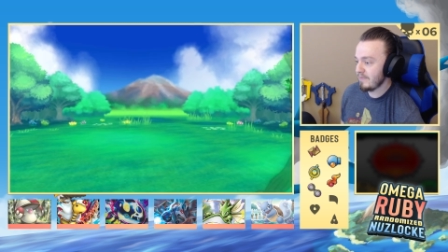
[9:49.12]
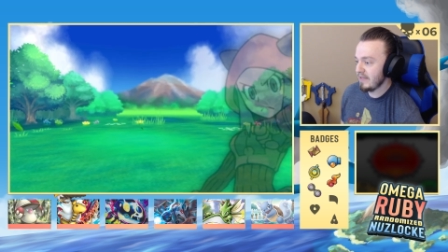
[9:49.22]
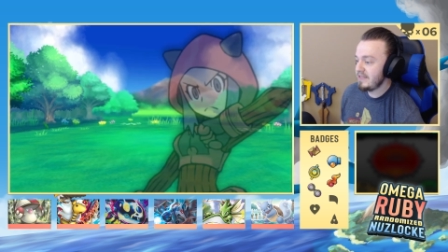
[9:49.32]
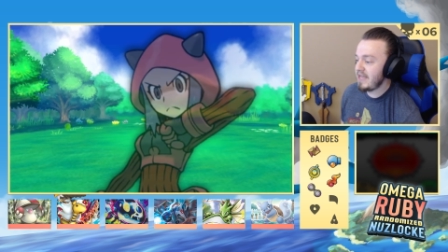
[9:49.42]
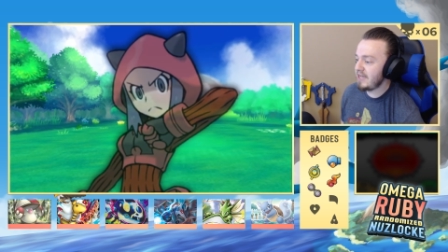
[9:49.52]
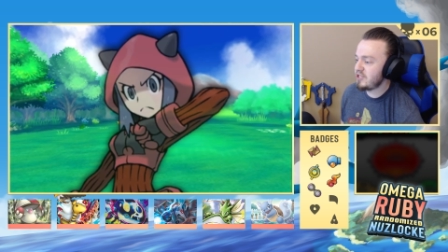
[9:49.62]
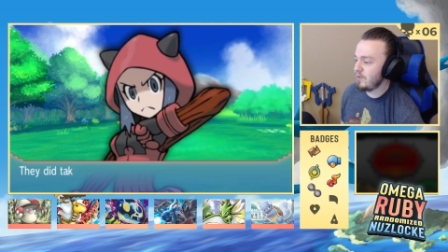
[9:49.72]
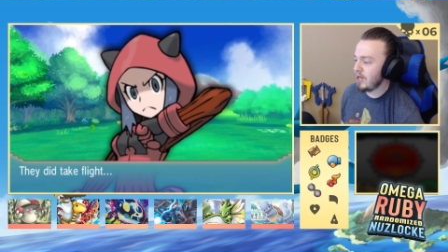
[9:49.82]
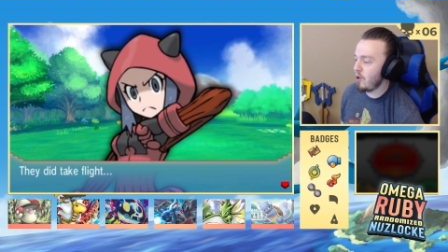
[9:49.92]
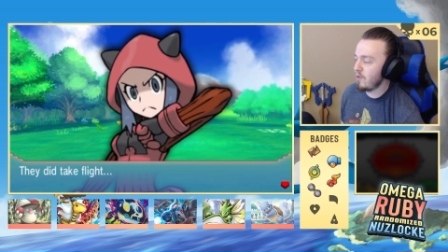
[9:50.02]
Yeah, I don't
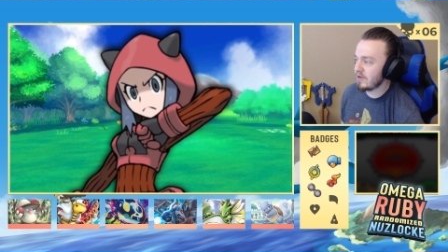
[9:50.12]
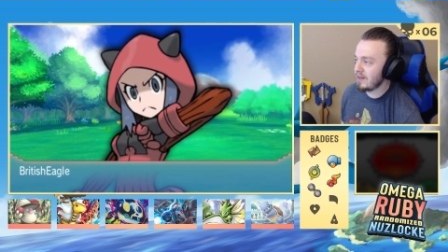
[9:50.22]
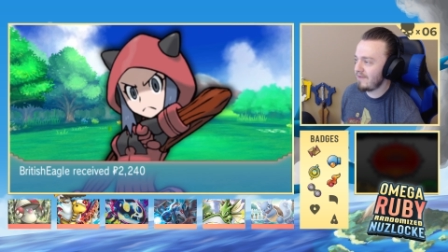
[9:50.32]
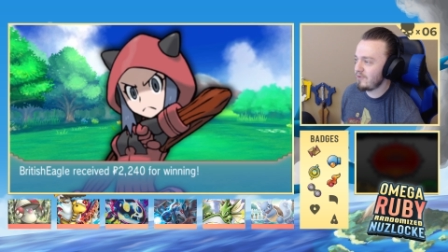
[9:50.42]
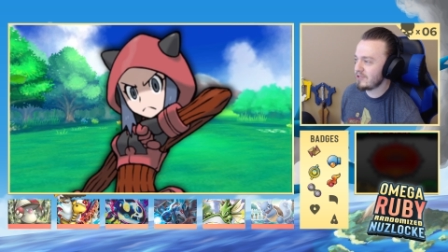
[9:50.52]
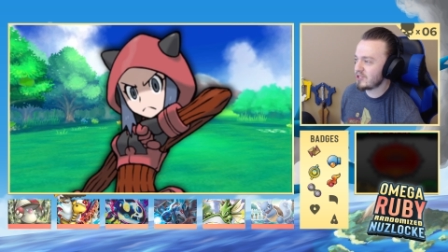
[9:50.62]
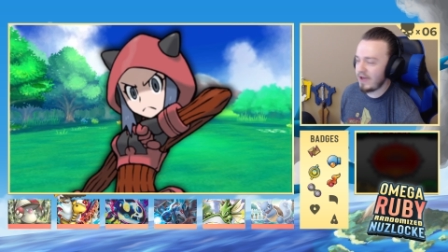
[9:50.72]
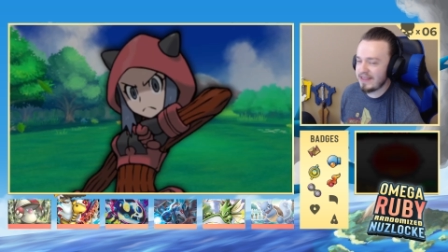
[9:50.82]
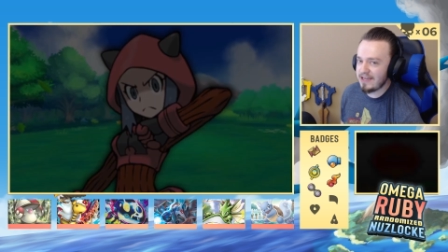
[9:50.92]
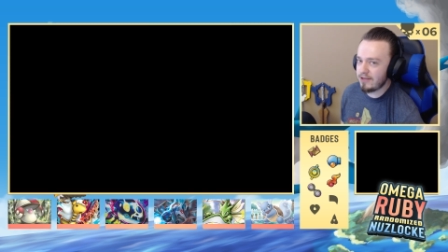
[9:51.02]
want to over-level, so
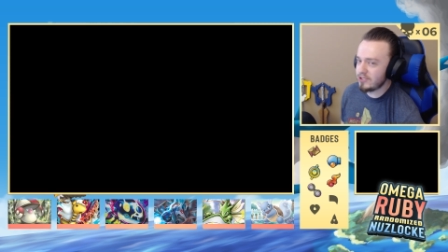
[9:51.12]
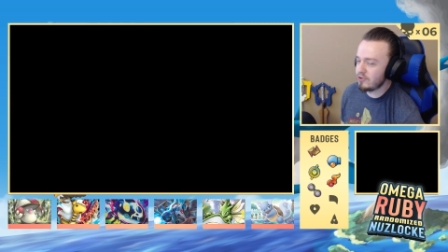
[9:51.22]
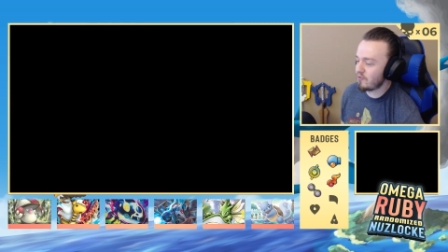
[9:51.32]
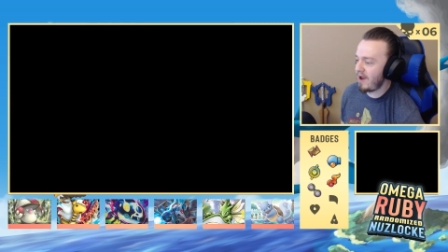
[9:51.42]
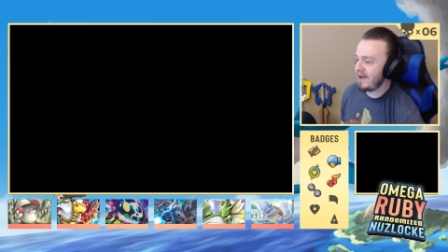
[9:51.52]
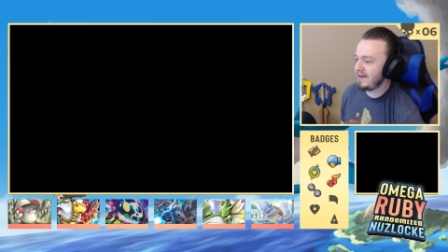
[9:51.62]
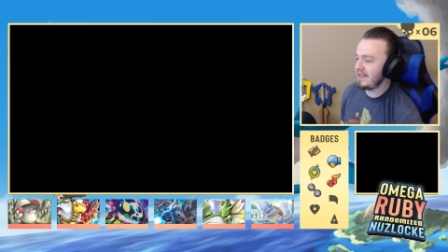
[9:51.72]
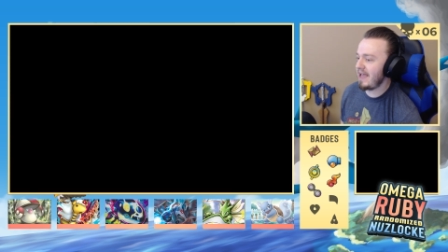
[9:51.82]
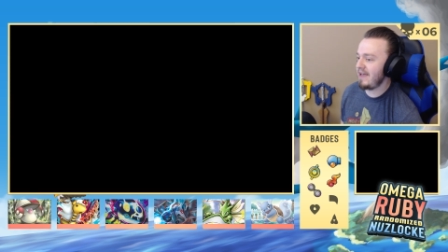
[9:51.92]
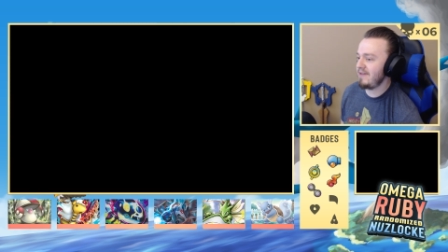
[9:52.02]
I think I'll do
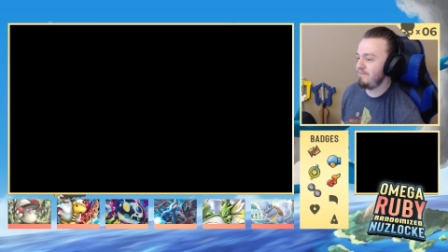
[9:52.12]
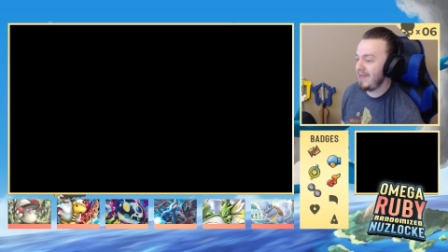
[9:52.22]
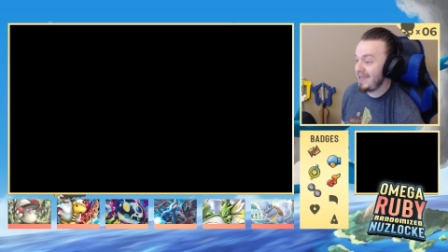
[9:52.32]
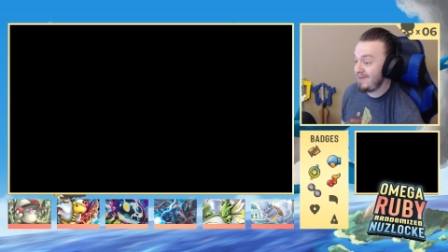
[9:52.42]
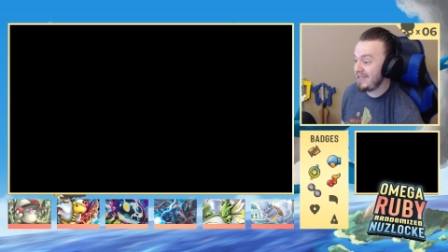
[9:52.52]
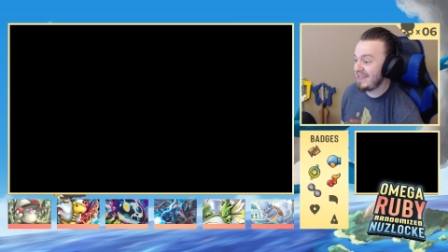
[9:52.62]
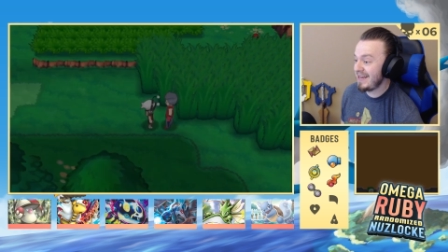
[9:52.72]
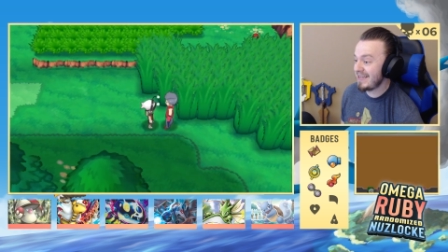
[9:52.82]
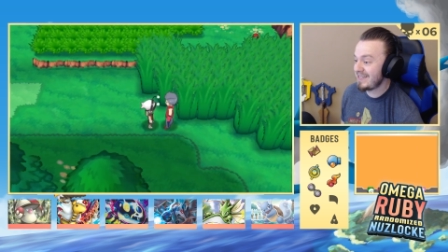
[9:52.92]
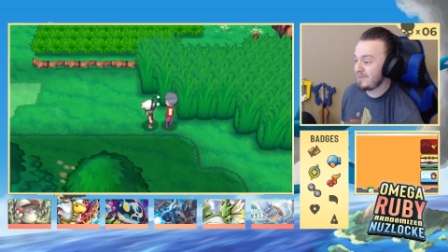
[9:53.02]
grinding maybe in the
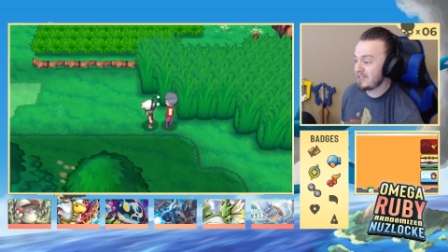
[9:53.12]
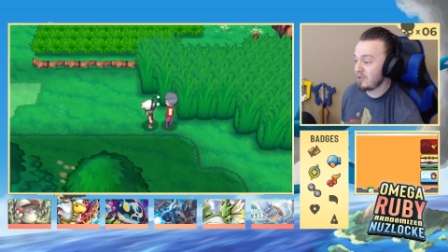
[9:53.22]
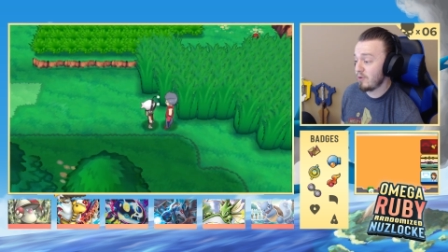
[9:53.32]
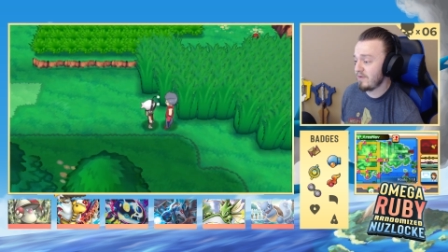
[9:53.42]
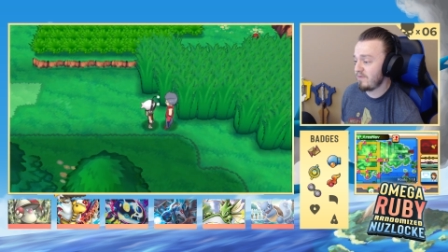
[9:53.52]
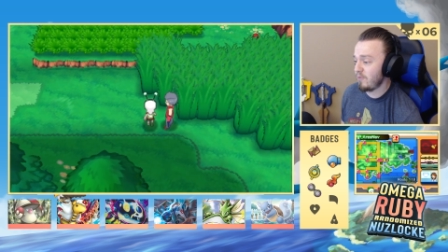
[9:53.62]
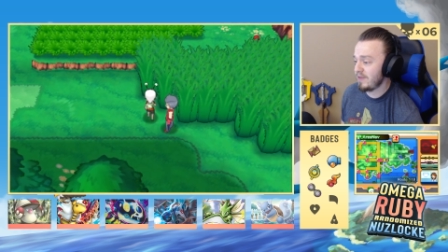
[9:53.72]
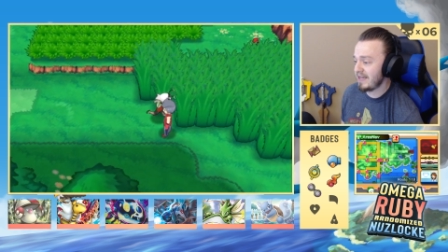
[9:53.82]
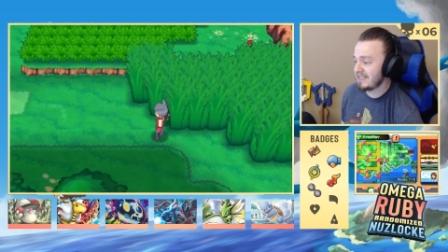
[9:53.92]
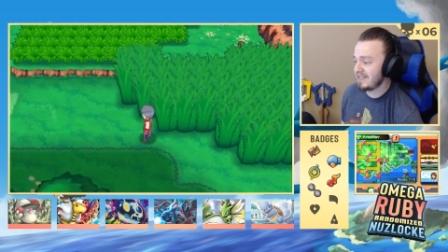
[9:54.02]
next episode, or before
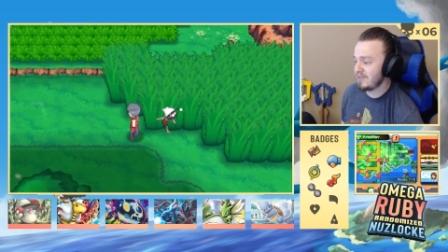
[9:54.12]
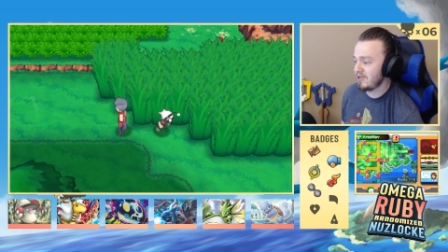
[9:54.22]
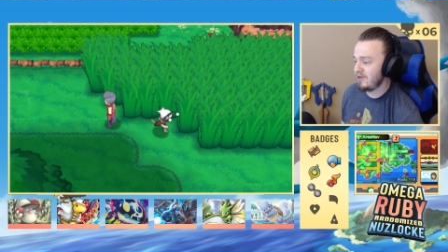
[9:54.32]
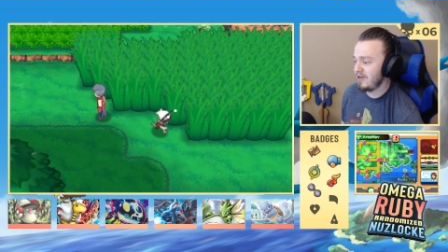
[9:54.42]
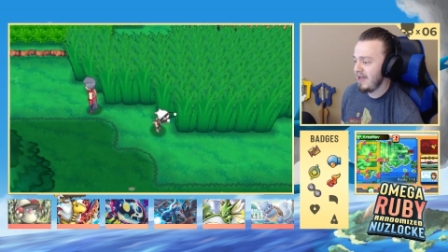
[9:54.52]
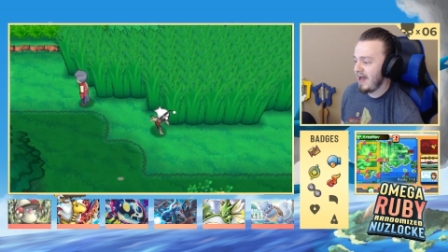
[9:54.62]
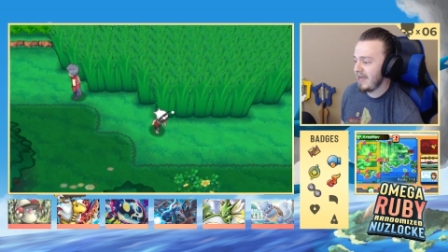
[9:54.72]
the next episode.